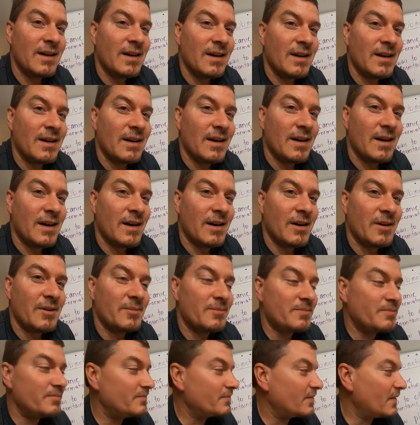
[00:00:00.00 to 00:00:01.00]

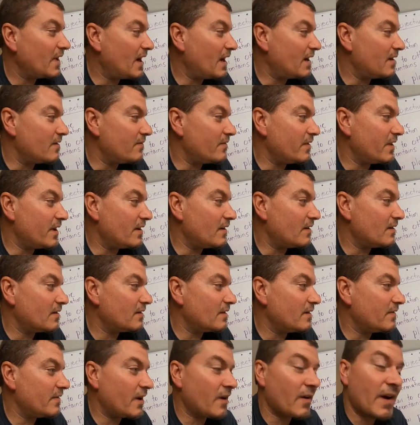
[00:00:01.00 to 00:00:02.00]
kind of
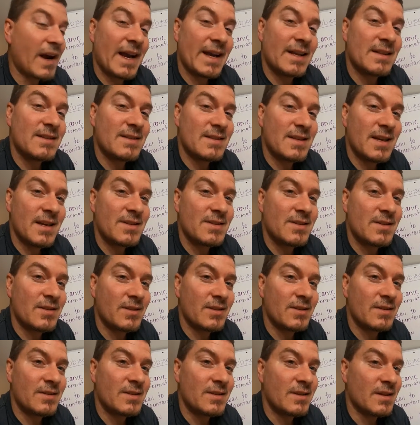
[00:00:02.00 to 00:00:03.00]
their
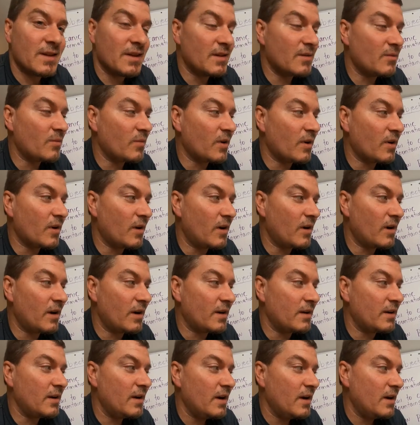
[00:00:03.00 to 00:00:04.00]
ancestors that were
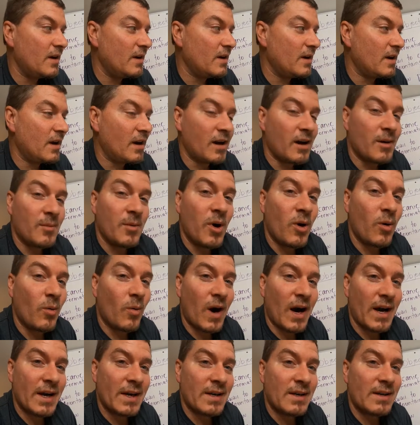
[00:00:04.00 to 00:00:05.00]
on
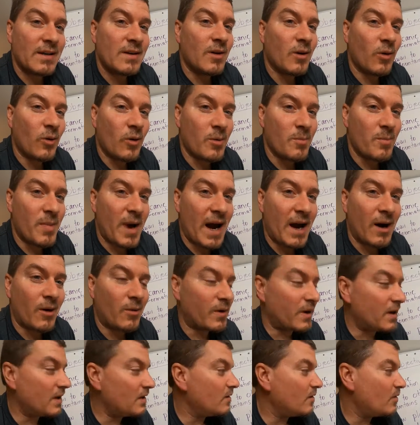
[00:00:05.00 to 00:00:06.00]
Hawaii or
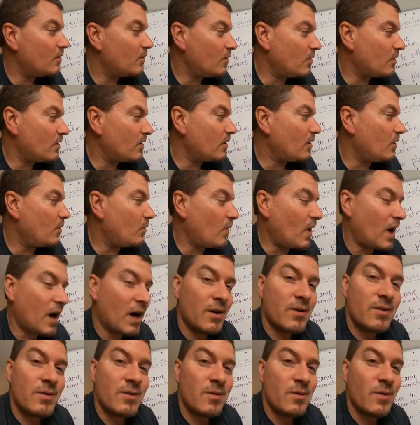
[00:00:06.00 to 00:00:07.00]
Maui or
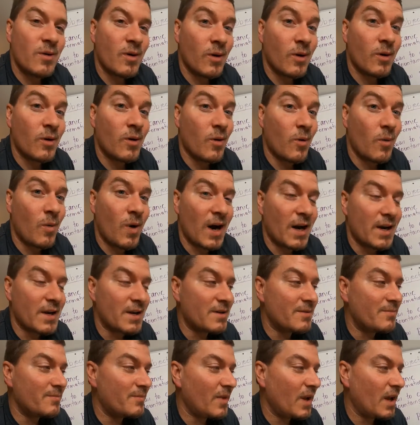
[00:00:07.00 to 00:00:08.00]
Oahu or
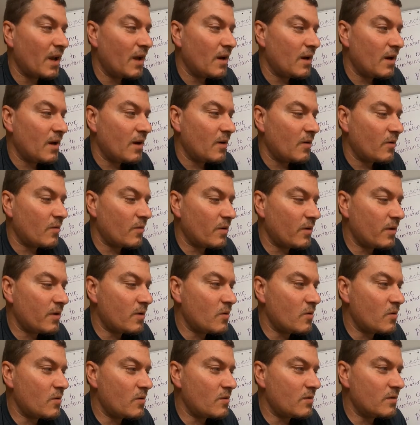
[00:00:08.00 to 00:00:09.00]
Kawaii. Really
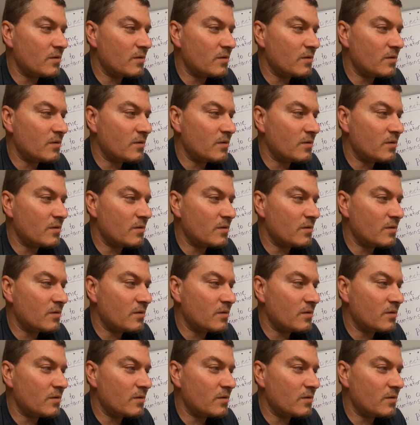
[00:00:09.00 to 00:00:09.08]
cool